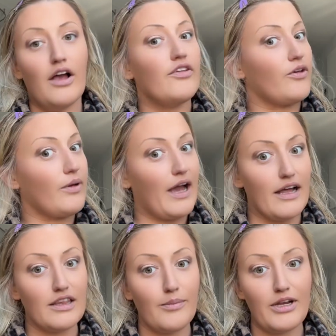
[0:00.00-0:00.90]
So yeah,
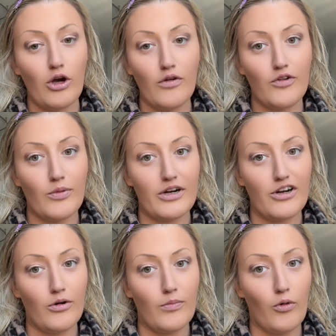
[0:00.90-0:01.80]
let me know if you want to
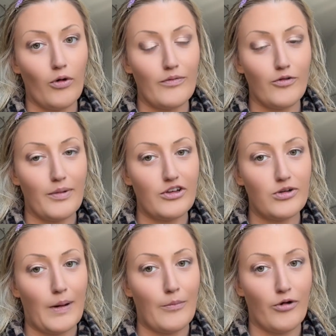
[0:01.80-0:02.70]
know more information
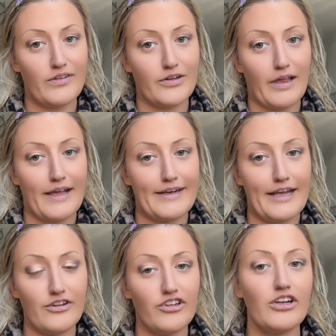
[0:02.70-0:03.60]
about parental
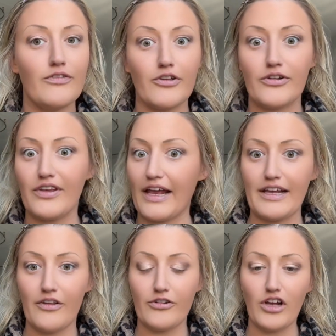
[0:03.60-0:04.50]
alienation. If there's any
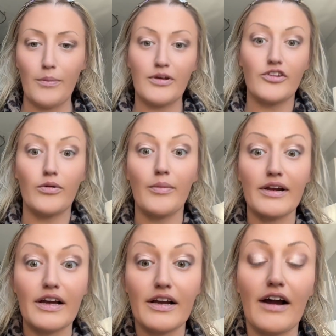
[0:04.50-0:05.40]
other topics you want me
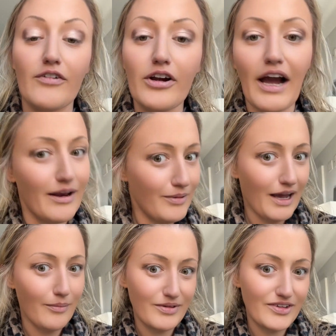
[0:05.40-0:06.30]
to cover, I'd be
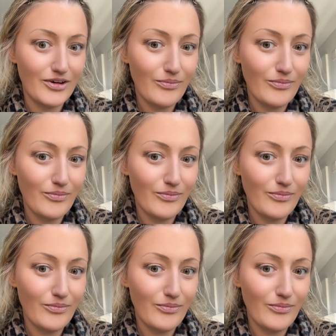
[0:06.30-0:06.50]
happy to.